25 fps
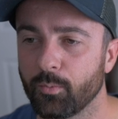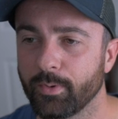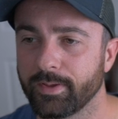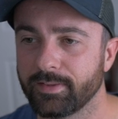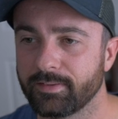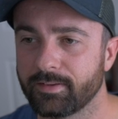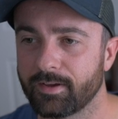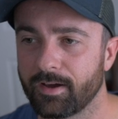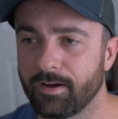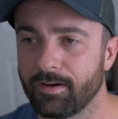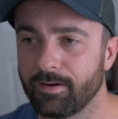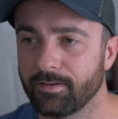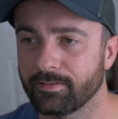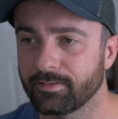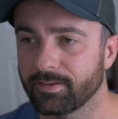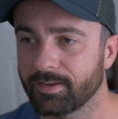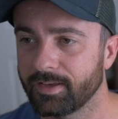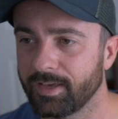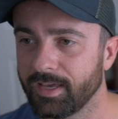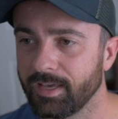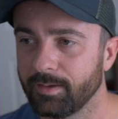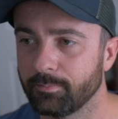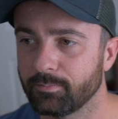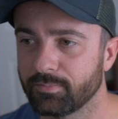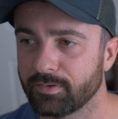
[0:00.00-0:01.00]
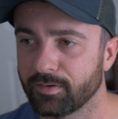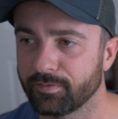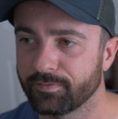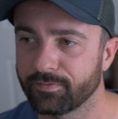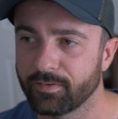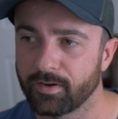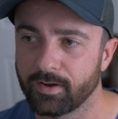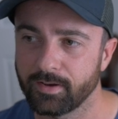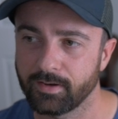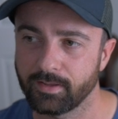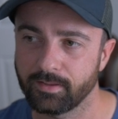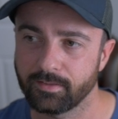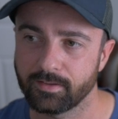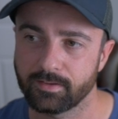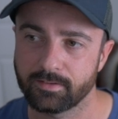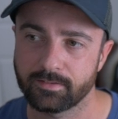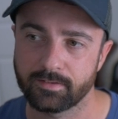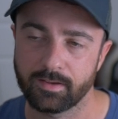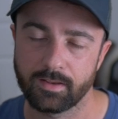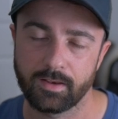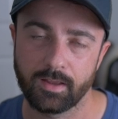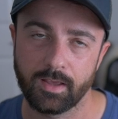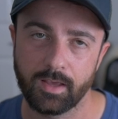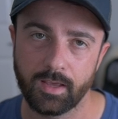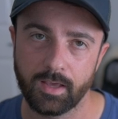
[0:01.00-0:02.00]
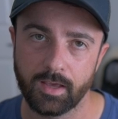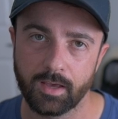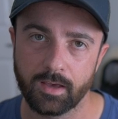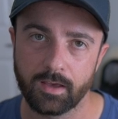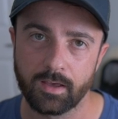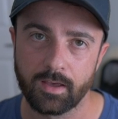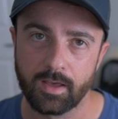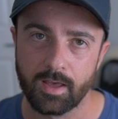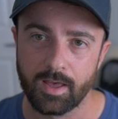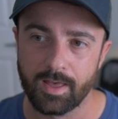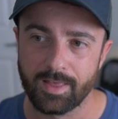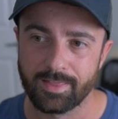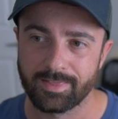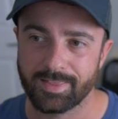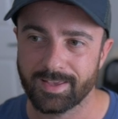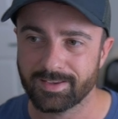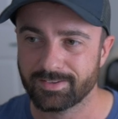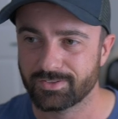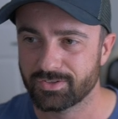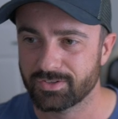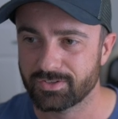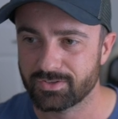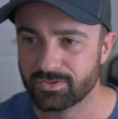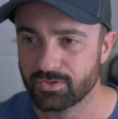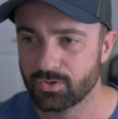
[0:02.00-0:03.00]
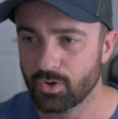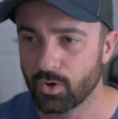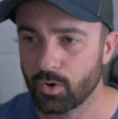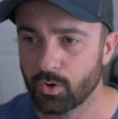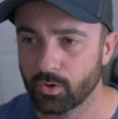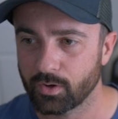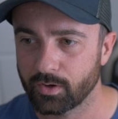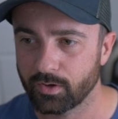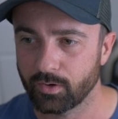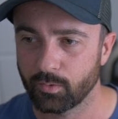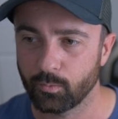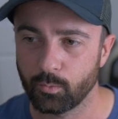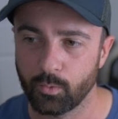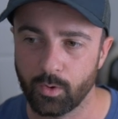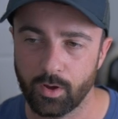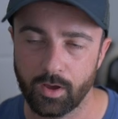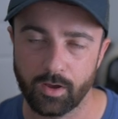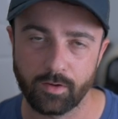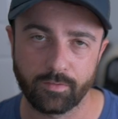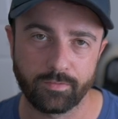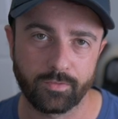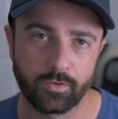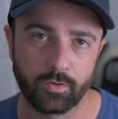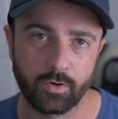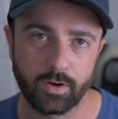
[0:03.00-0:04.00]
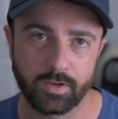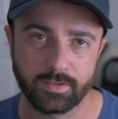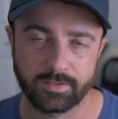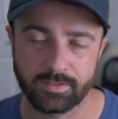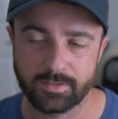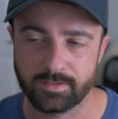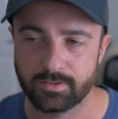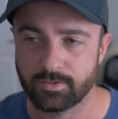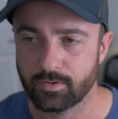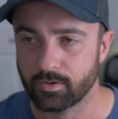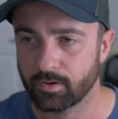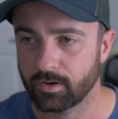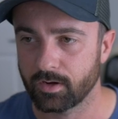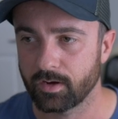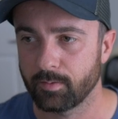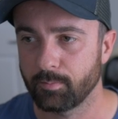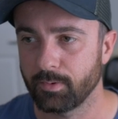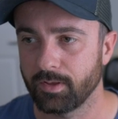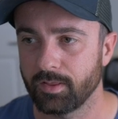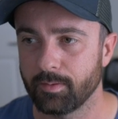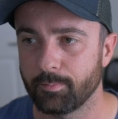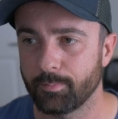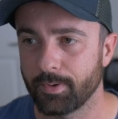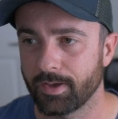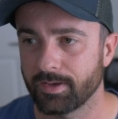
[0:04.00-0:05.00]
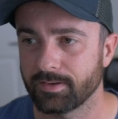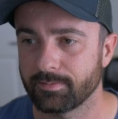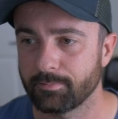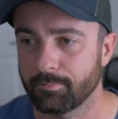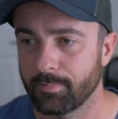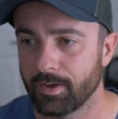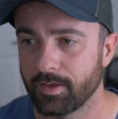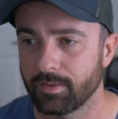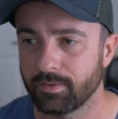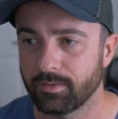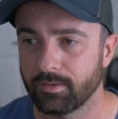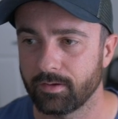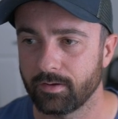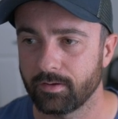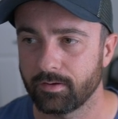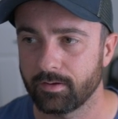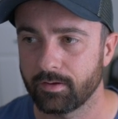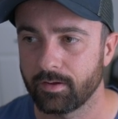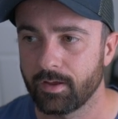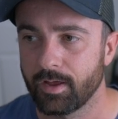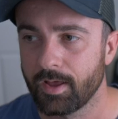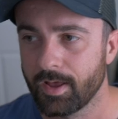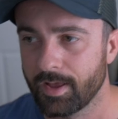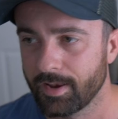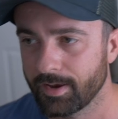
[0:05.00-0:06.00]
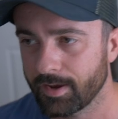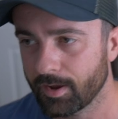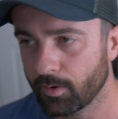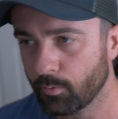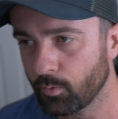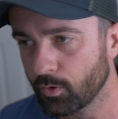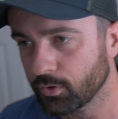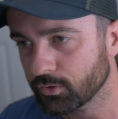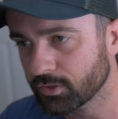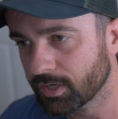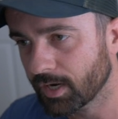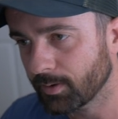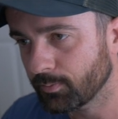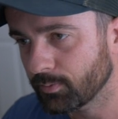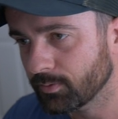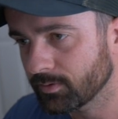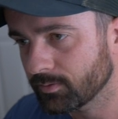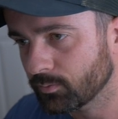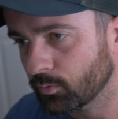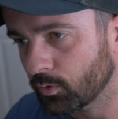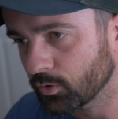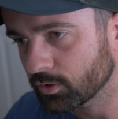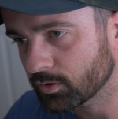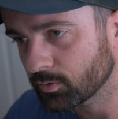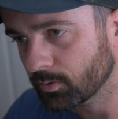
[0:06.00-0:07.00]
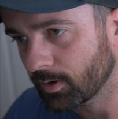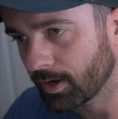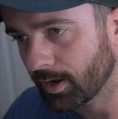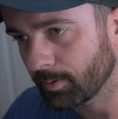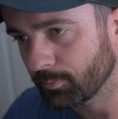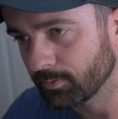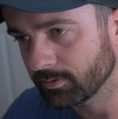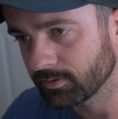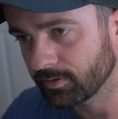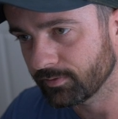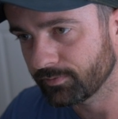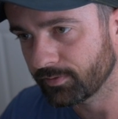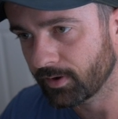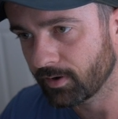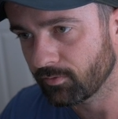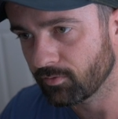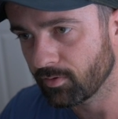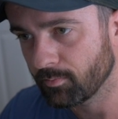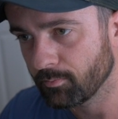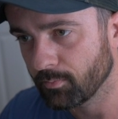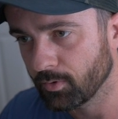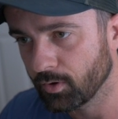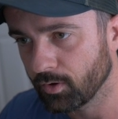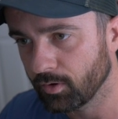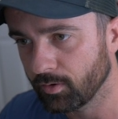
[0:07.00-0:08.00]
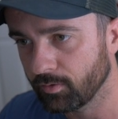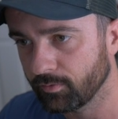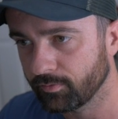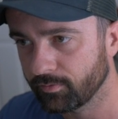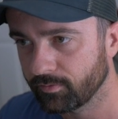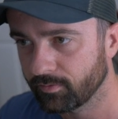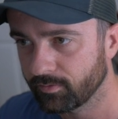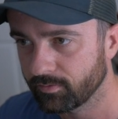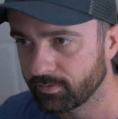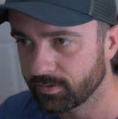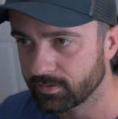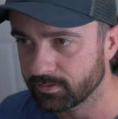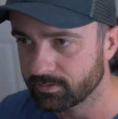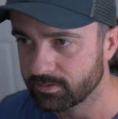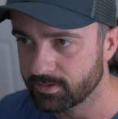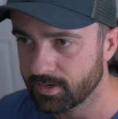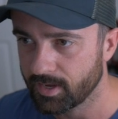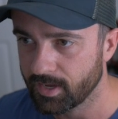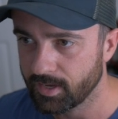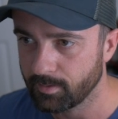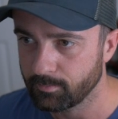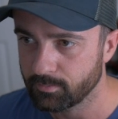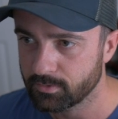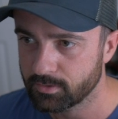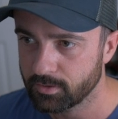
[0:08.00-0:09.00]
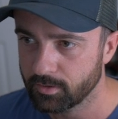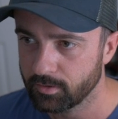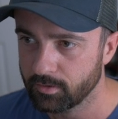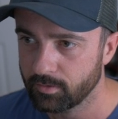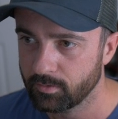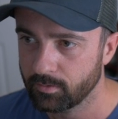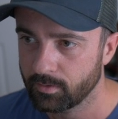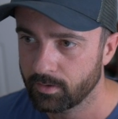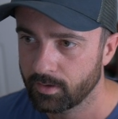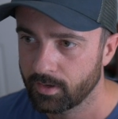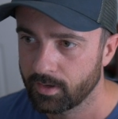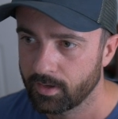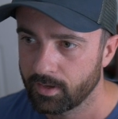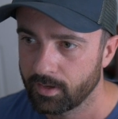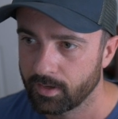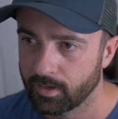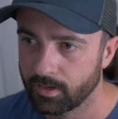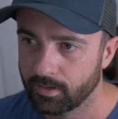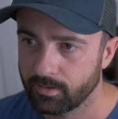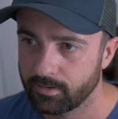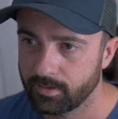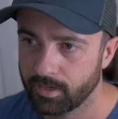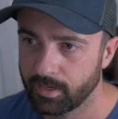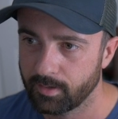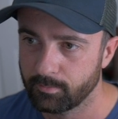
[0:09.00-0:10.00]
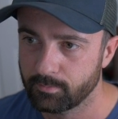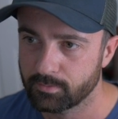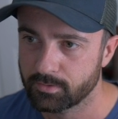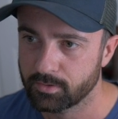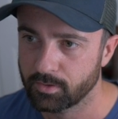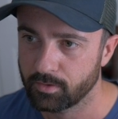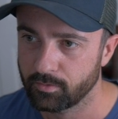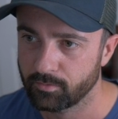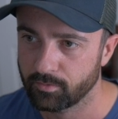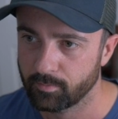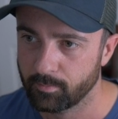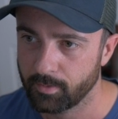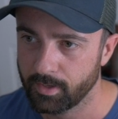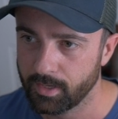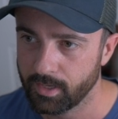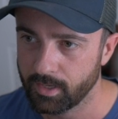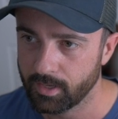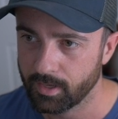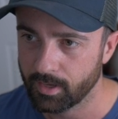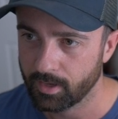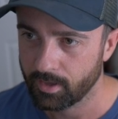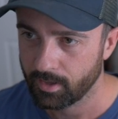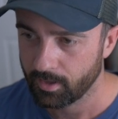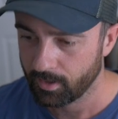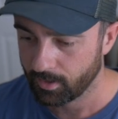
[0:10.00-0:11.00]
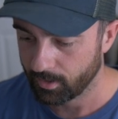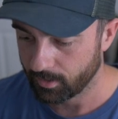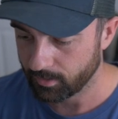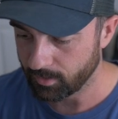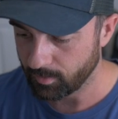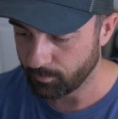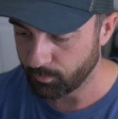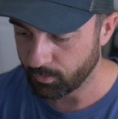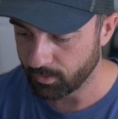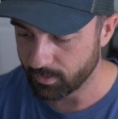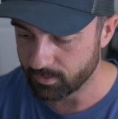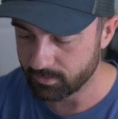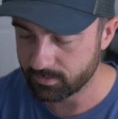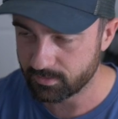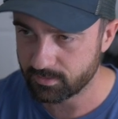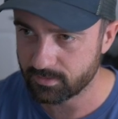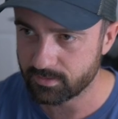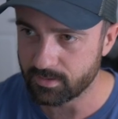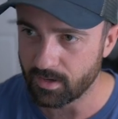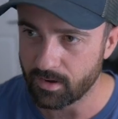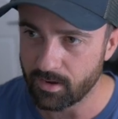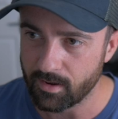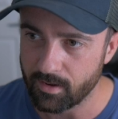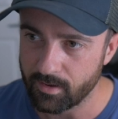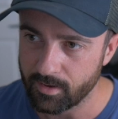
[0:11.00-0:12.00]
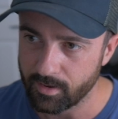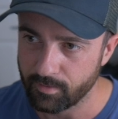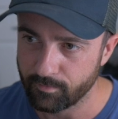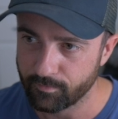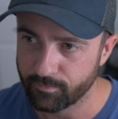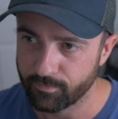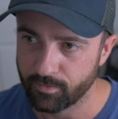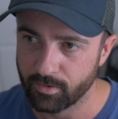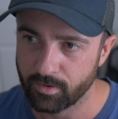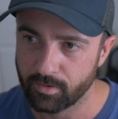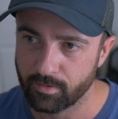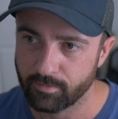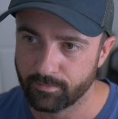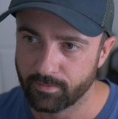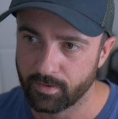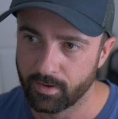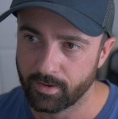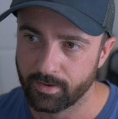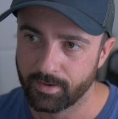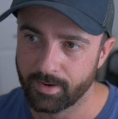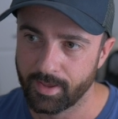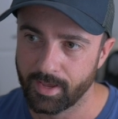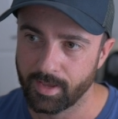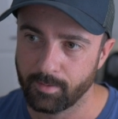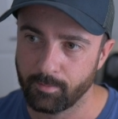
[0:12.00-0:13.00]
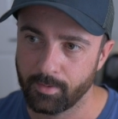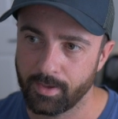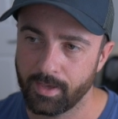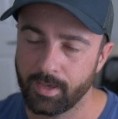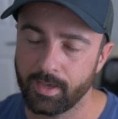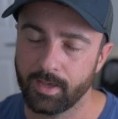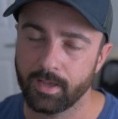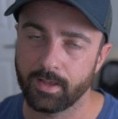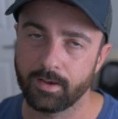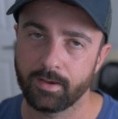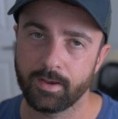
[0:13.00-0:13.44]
We can't keep defining this in here. That's just not going to work for us. It's not going to be the best method. Now watch, happen, watch what happens if I remove this name 2 and name 2 from here. And I put a star in front of our name here.